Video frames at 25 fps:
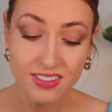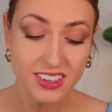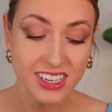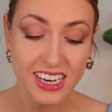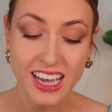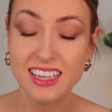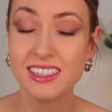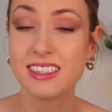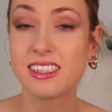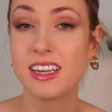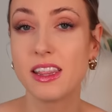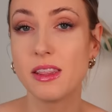I've
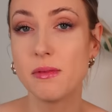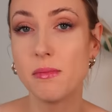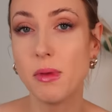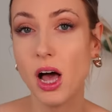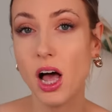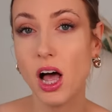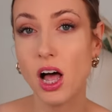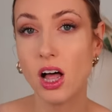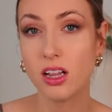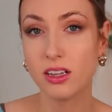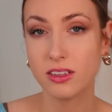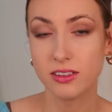tested them
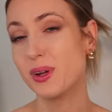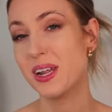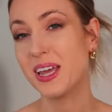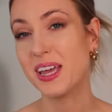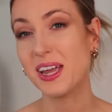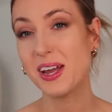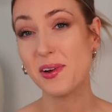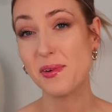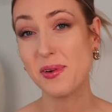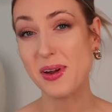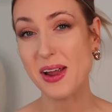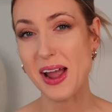all, but
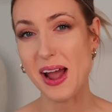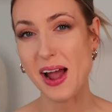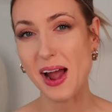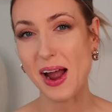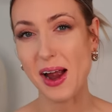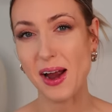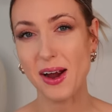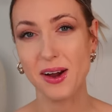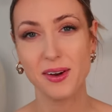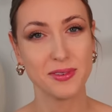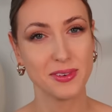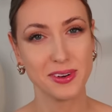here we
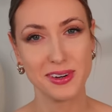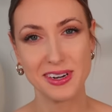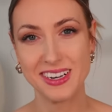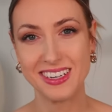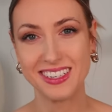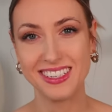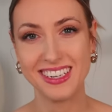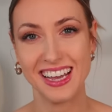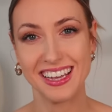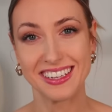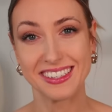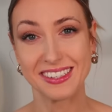are. We're
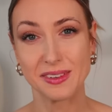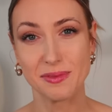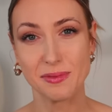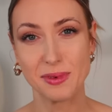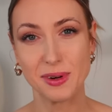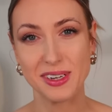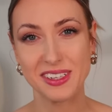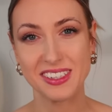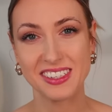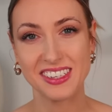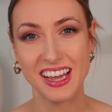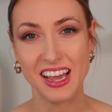gonna test some
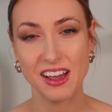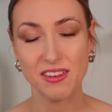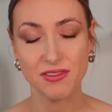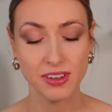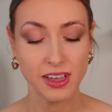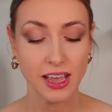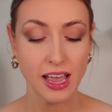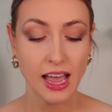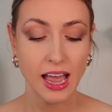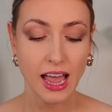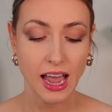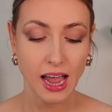more stuff.
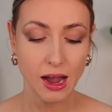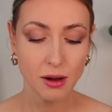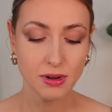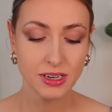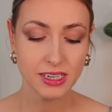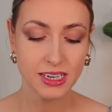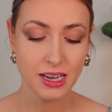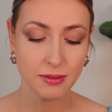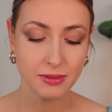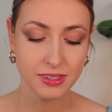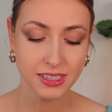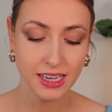How
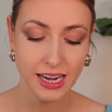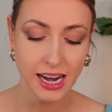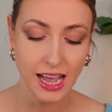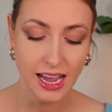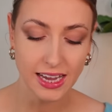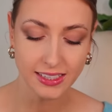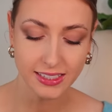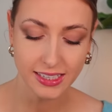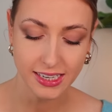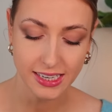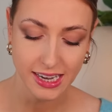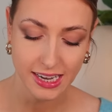many times can
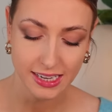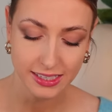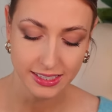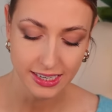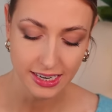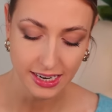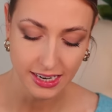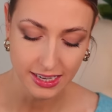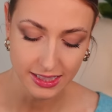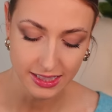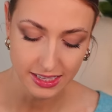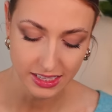I say
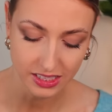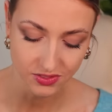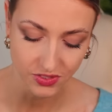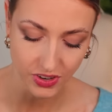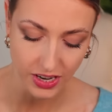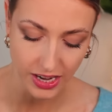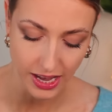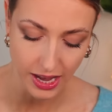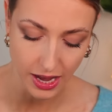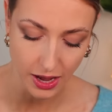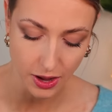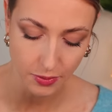test in this
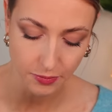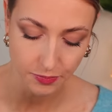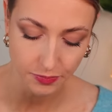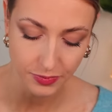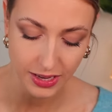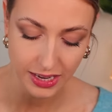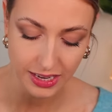video?